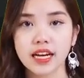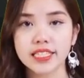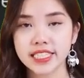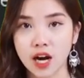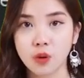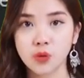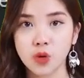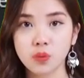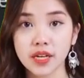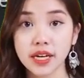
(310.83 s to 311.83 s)
In
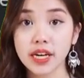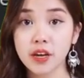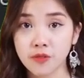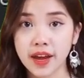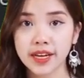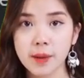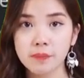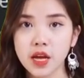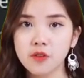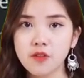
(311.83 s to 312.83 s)
20 years I think
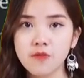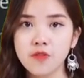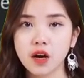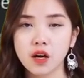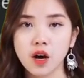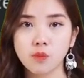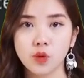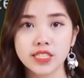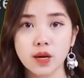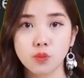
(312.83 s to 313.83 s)
the world will be too
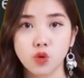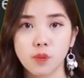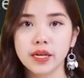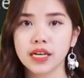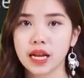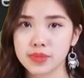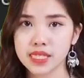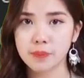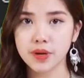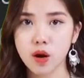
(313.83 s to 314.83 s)
much a
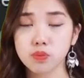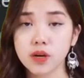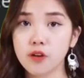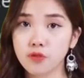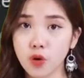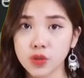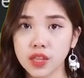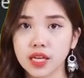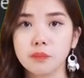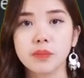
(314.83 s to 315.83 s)
hellscape for any
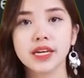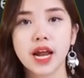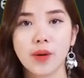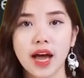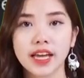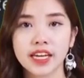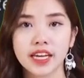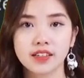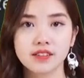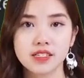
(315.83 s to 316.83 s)
high-resource entity
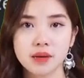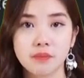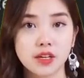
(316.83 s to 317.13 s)
to be